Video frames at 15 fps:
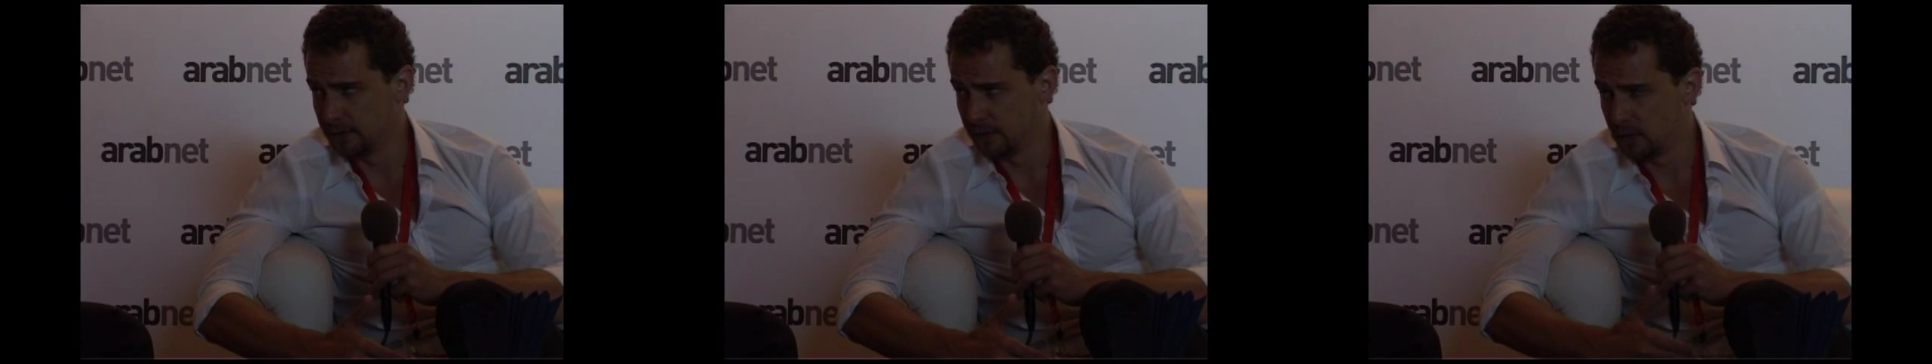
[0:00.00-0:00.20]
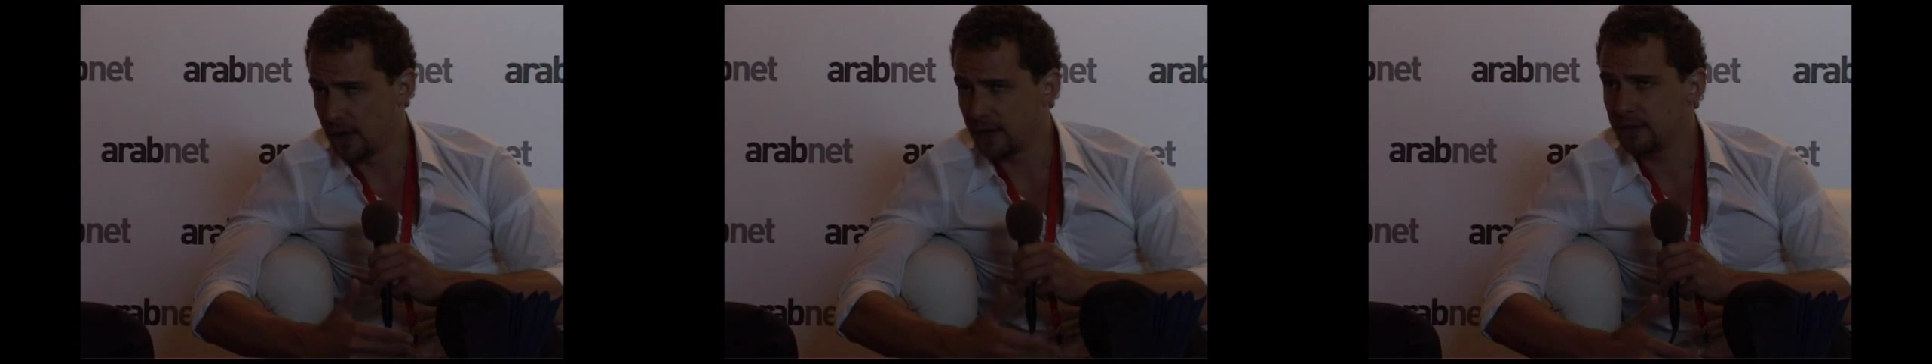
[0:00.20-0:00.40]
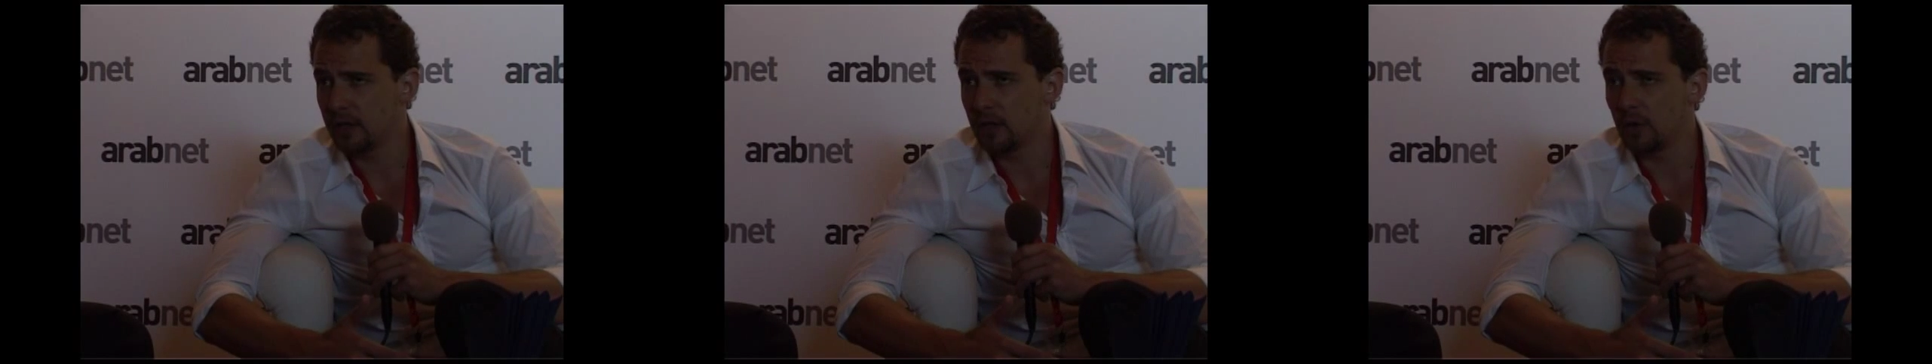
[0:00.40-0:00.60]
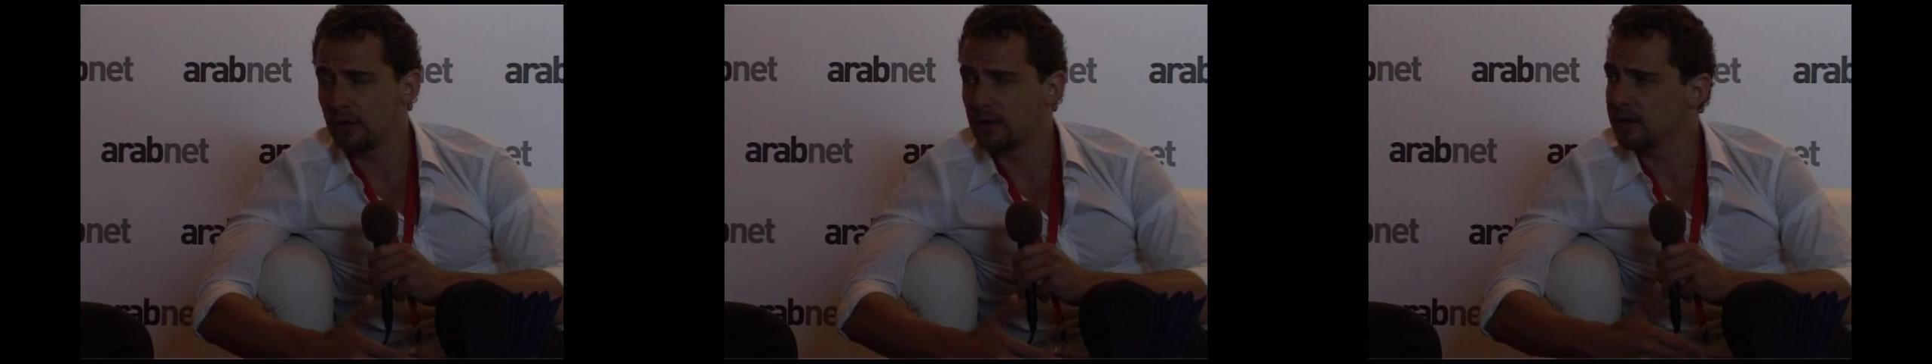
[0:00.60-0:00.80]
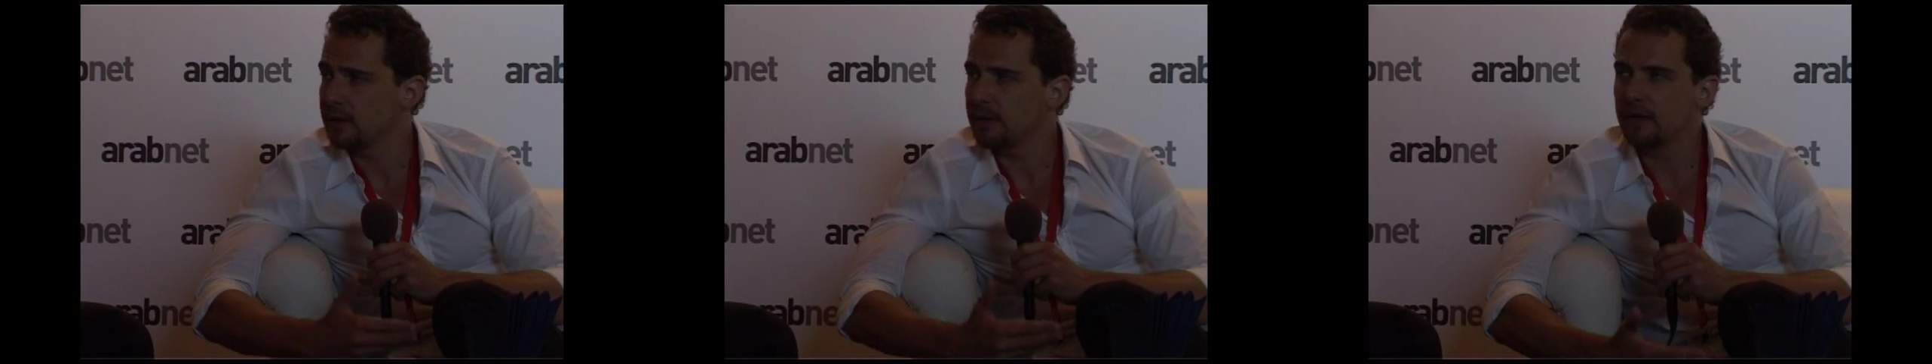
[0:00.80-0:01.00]
to
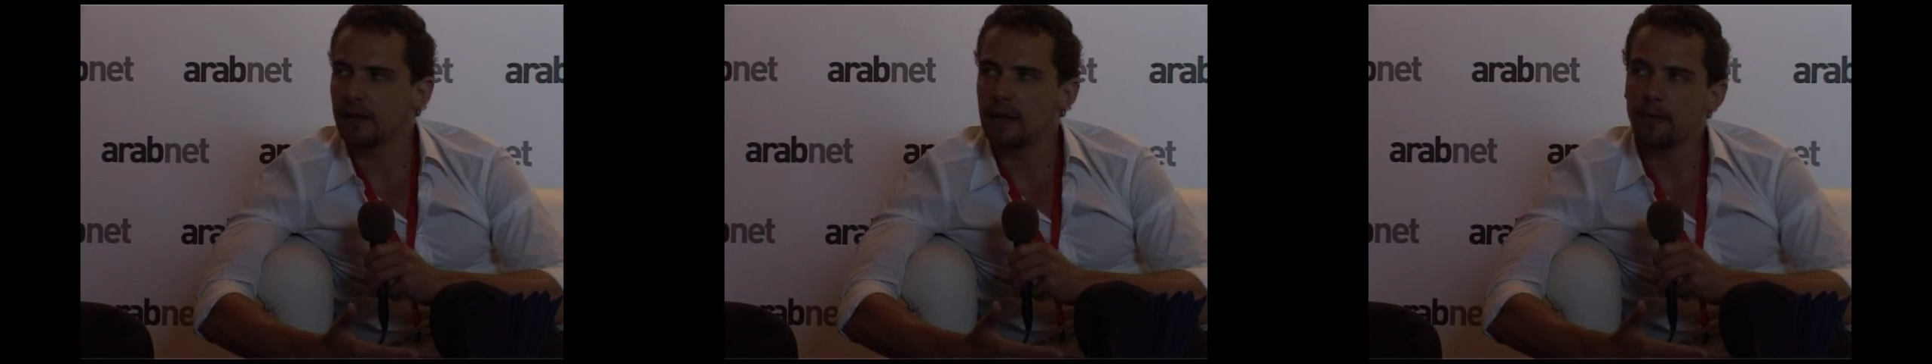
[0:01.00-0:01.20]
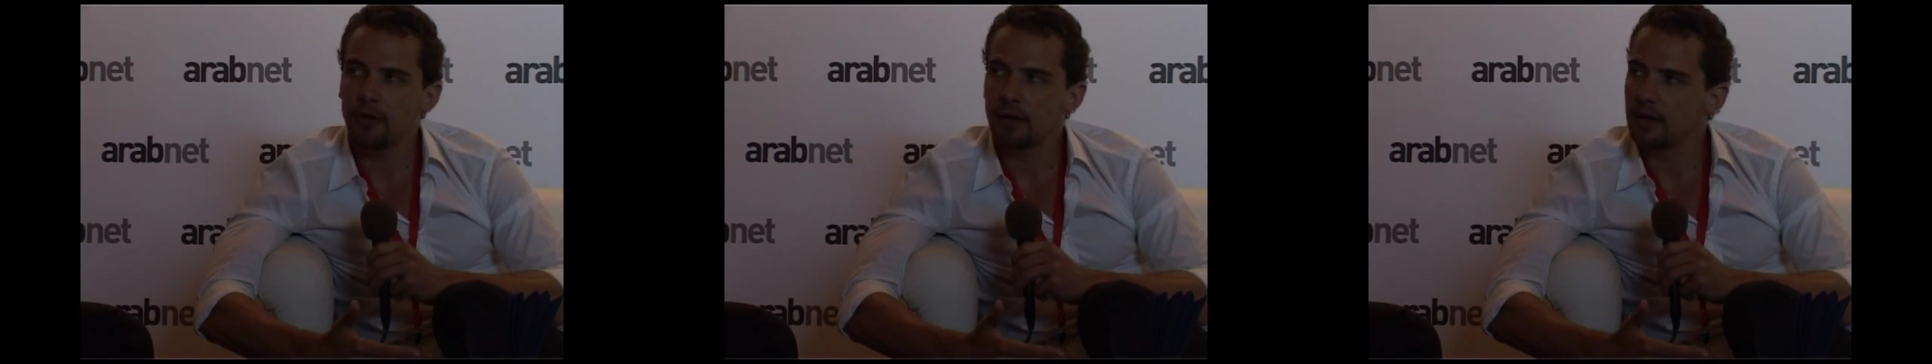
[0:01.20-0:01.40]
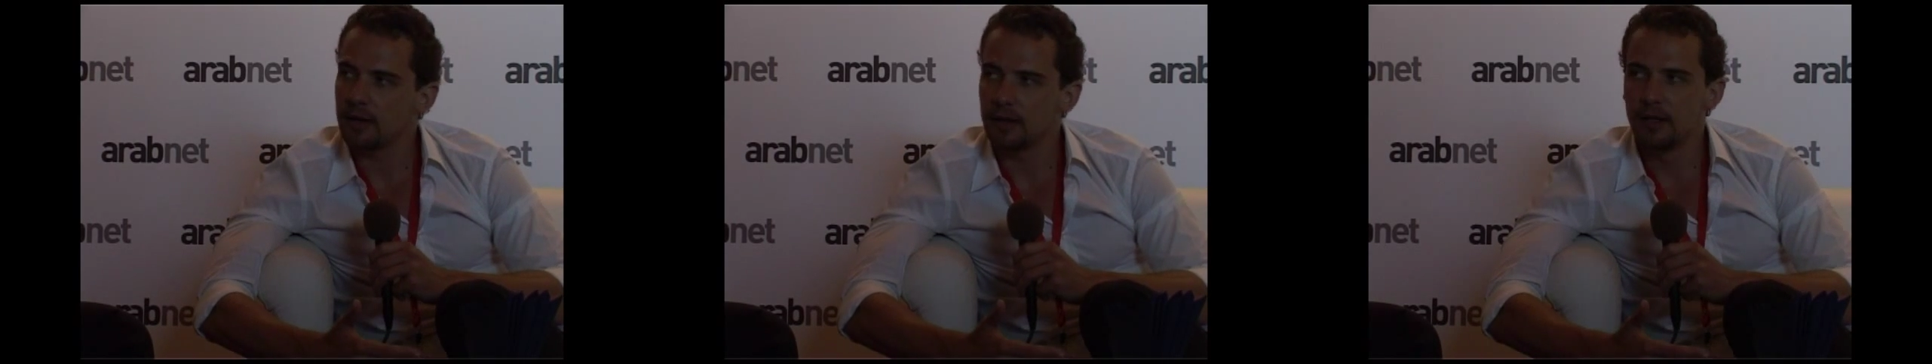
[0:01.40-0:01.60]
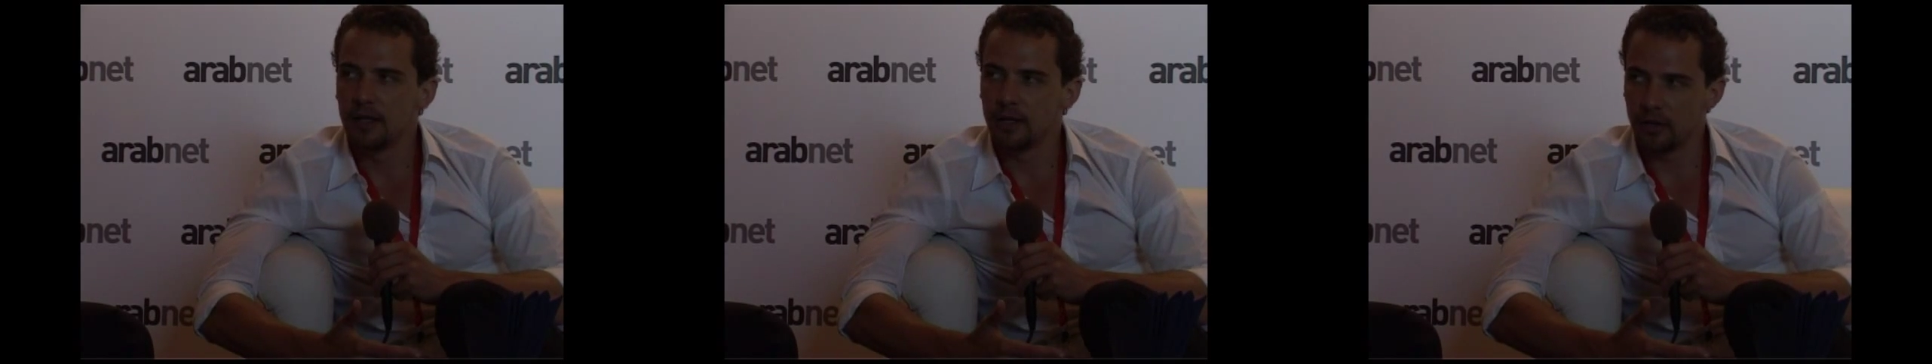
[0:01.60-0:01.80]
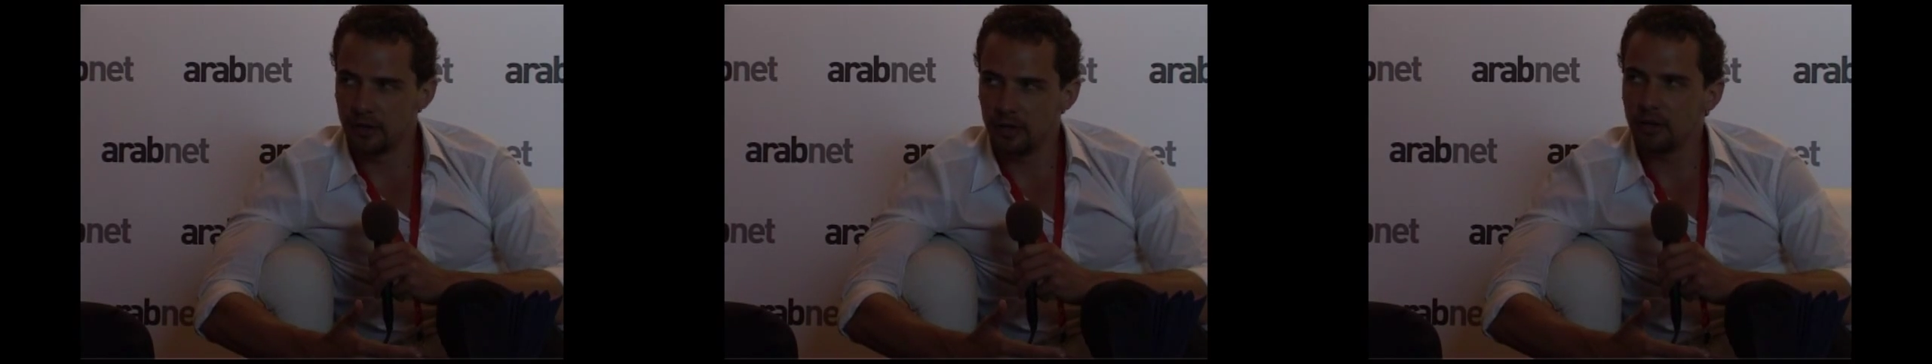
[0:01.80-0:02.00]
execute, doesn't mean that I'm gonna
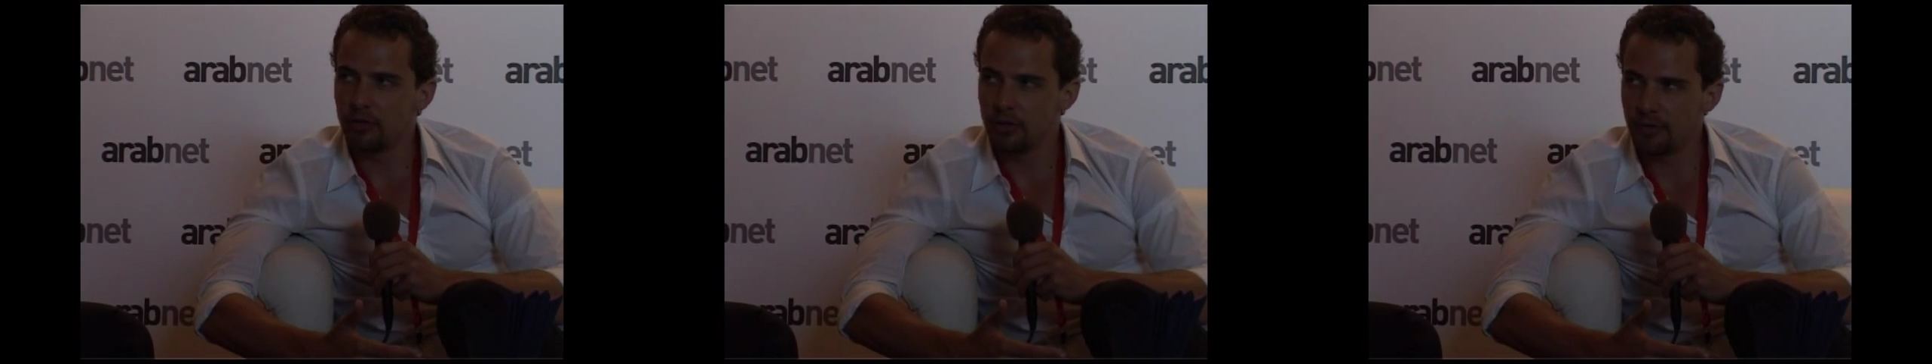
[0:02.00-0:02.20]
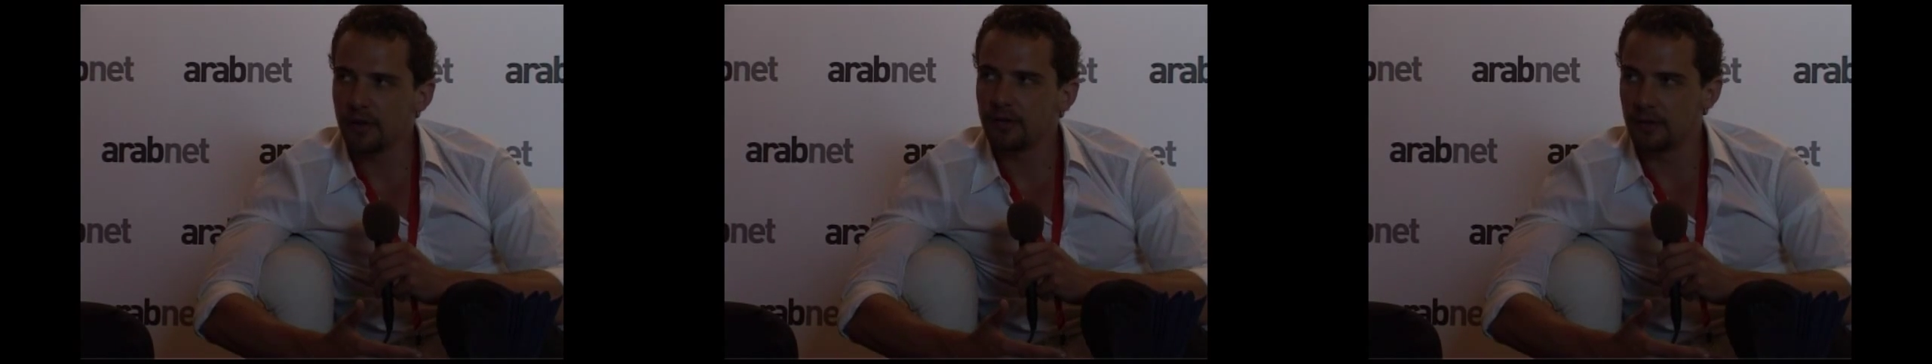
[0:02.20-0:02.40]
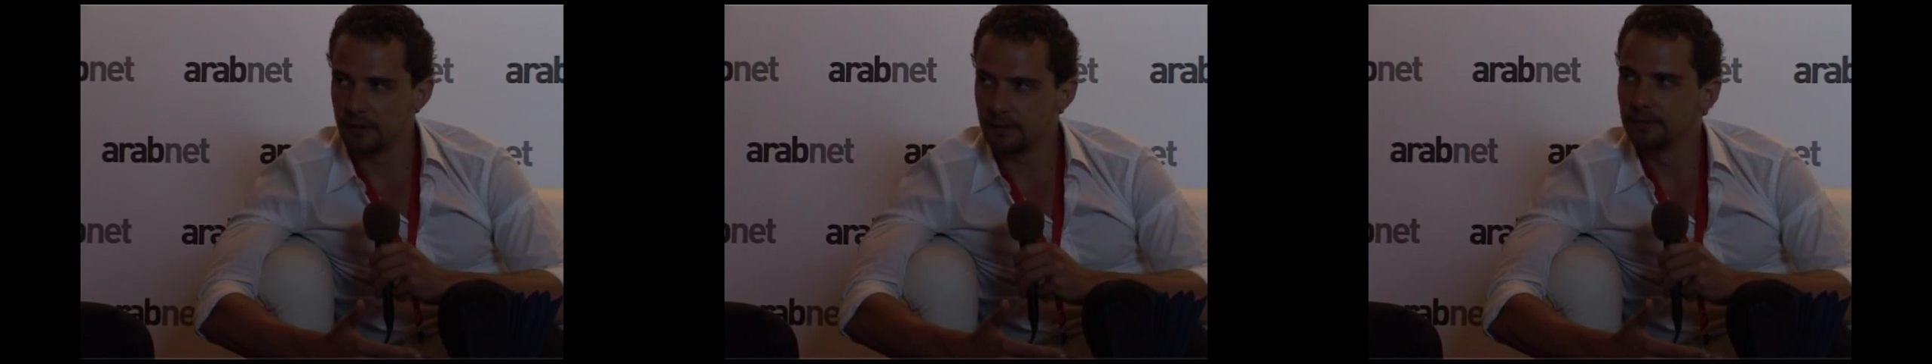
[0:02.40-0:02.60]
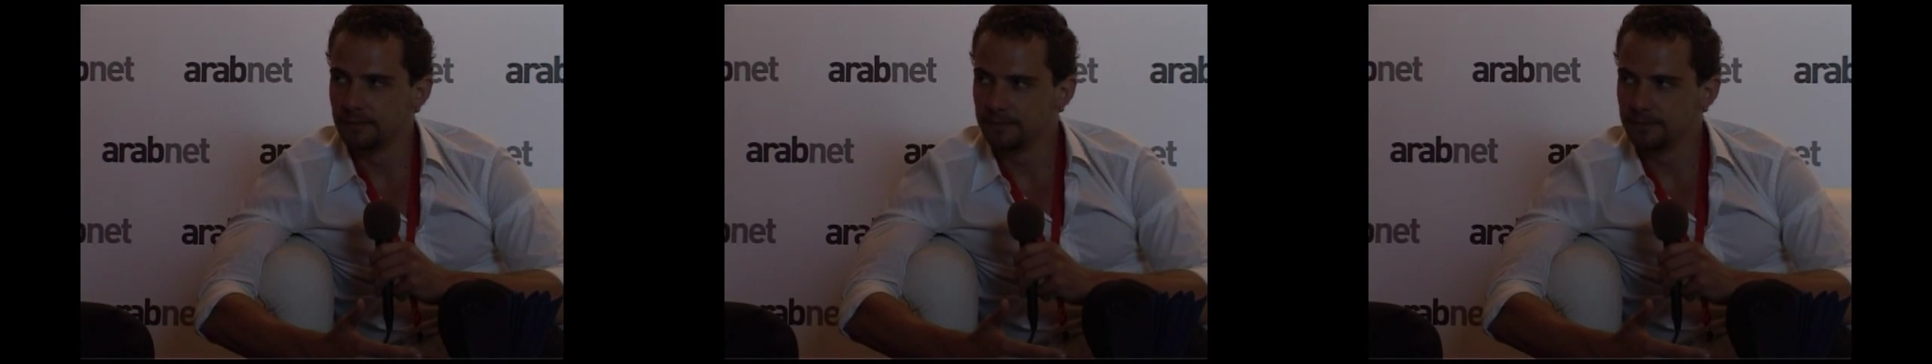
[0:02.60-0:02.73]
continue to fund it.